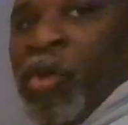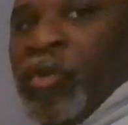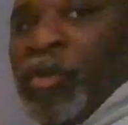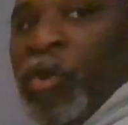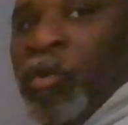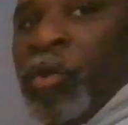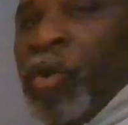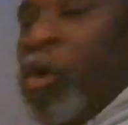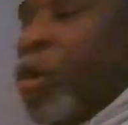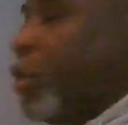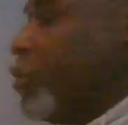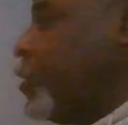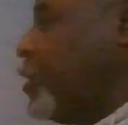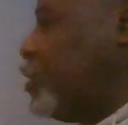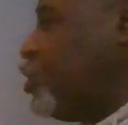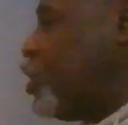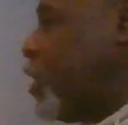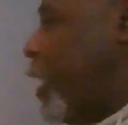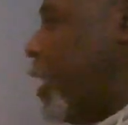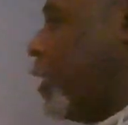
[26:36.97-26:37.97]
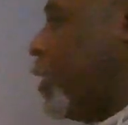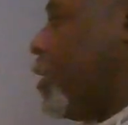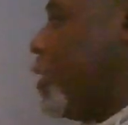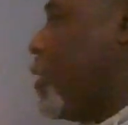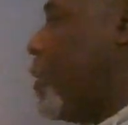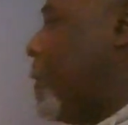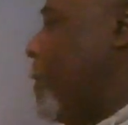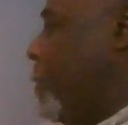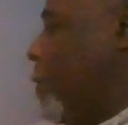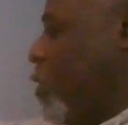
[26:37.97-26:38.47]
longer in check.
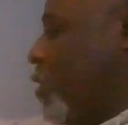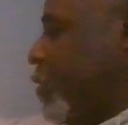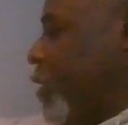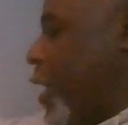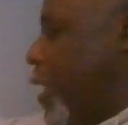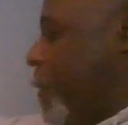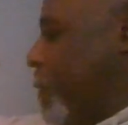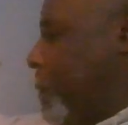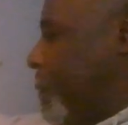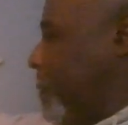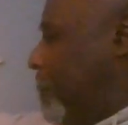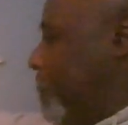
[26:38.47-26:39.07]
All right.